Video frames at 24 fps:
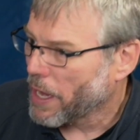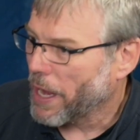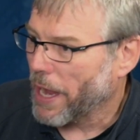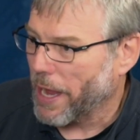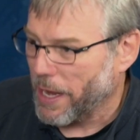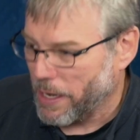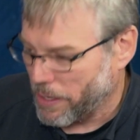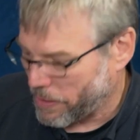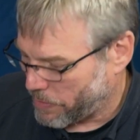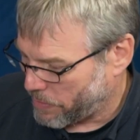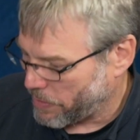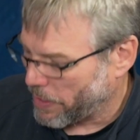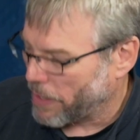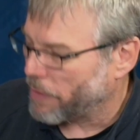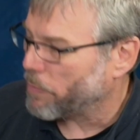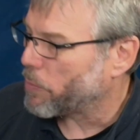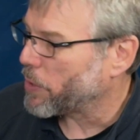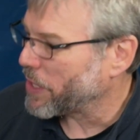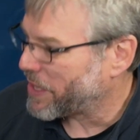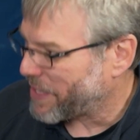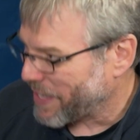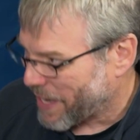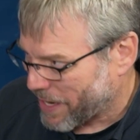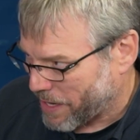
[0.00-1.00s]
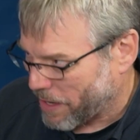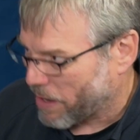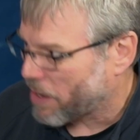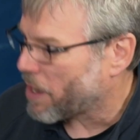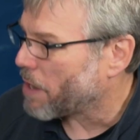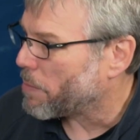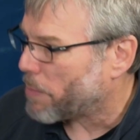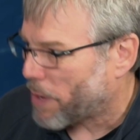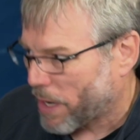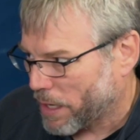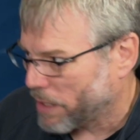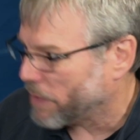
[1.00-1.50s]
And with that
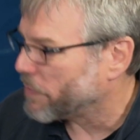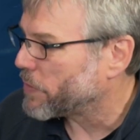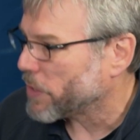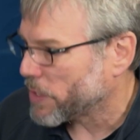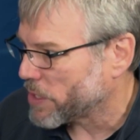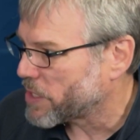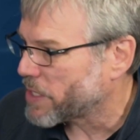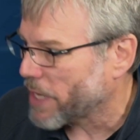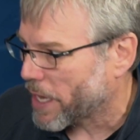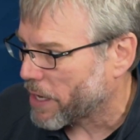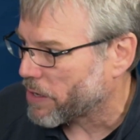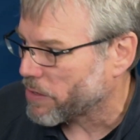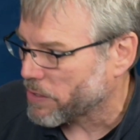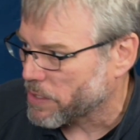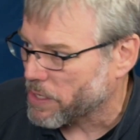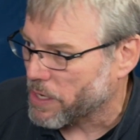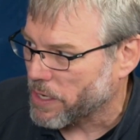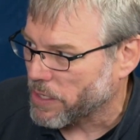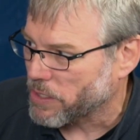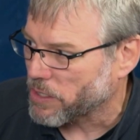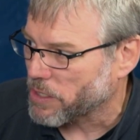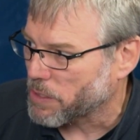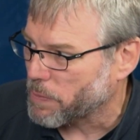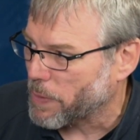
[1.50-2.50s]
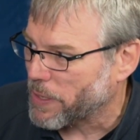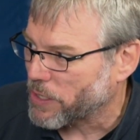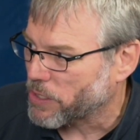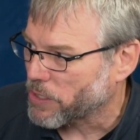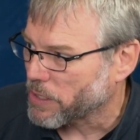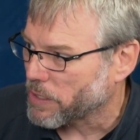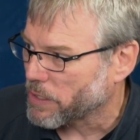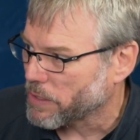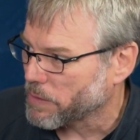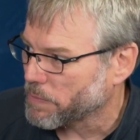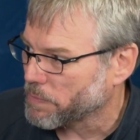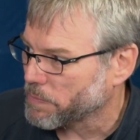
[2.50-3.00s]
come all of those standards that I just mentioned.